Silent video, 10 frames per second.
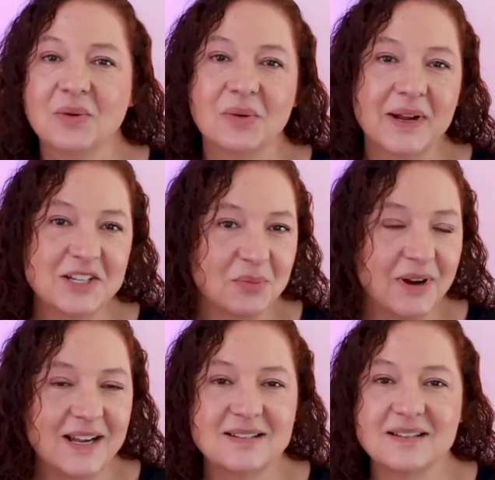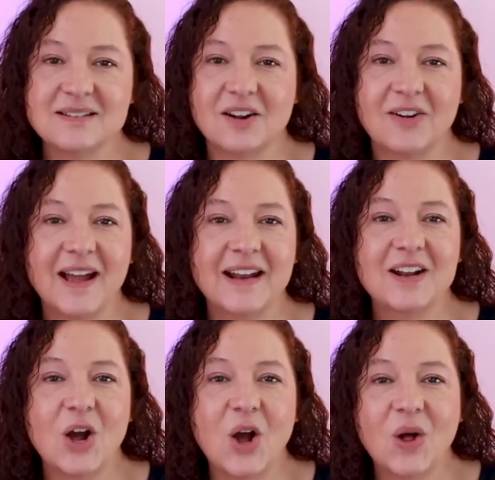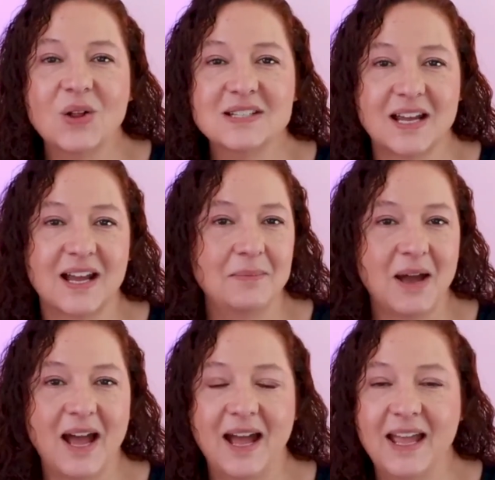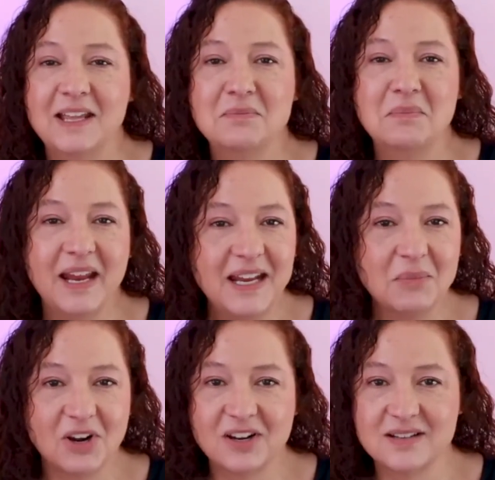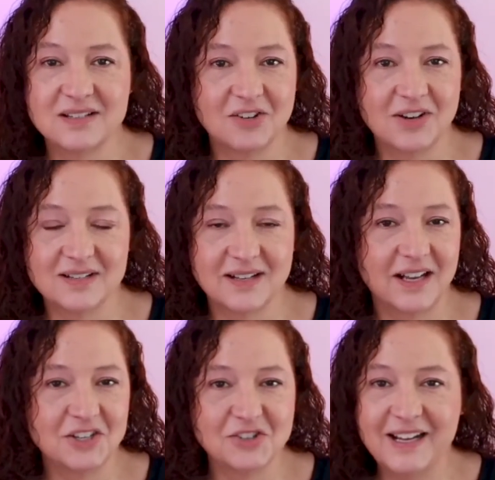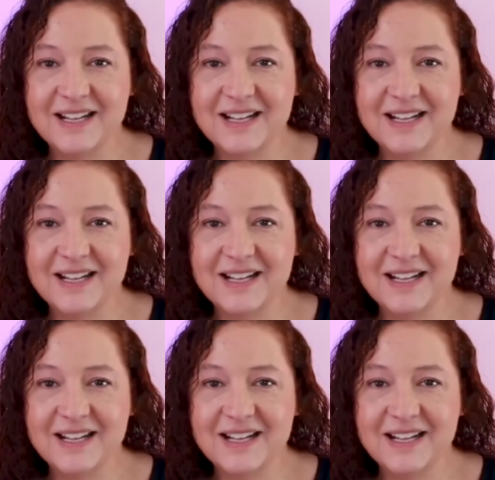Rental prices are at an all-time high in many markets across the country.